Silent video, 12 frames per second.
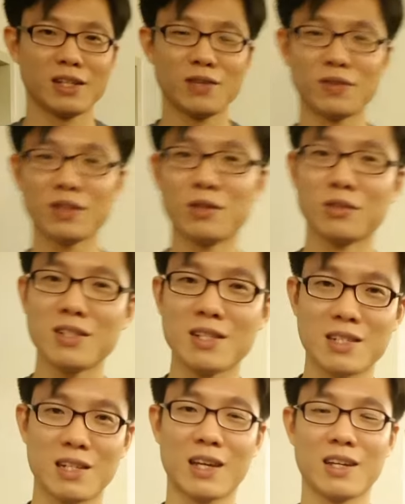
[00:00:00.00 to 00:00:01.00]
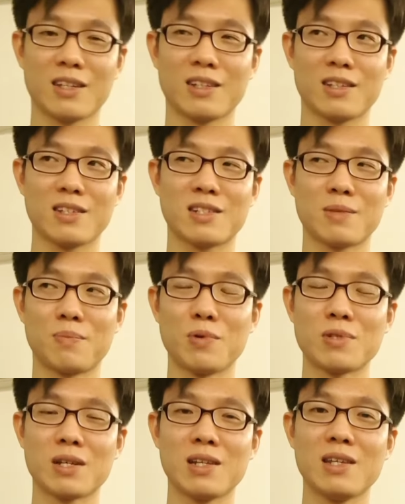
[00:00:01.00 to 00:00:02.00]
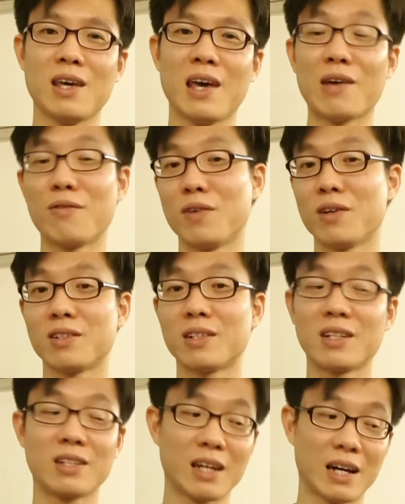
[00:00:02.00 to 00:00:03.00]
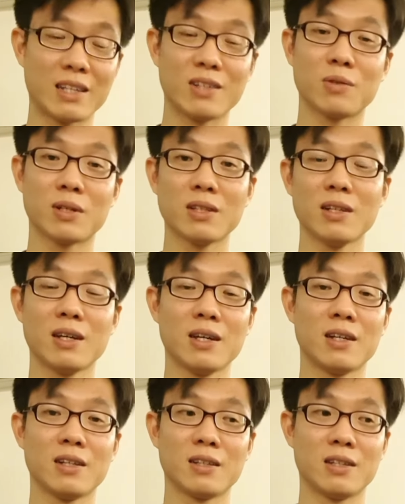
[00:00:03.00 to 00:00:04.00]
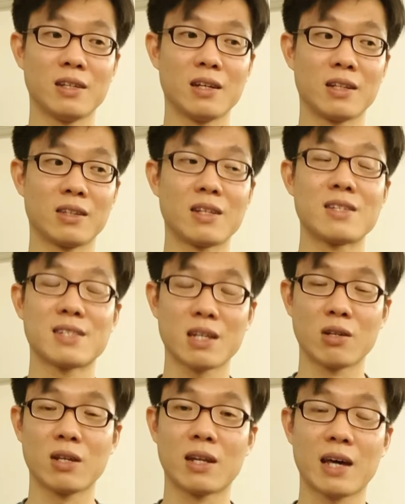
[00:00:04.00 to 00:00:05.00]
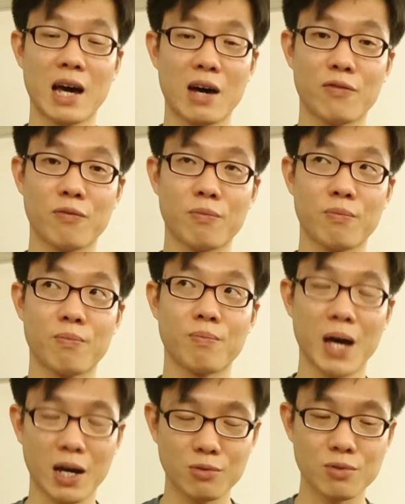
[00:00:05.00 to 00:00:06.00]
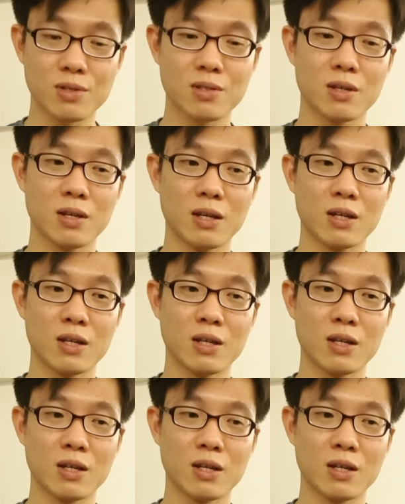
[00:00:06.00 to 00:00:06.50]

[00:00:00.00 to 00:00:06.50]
Even though this is like supposedly heavier than the other one, the 37.5 pounds.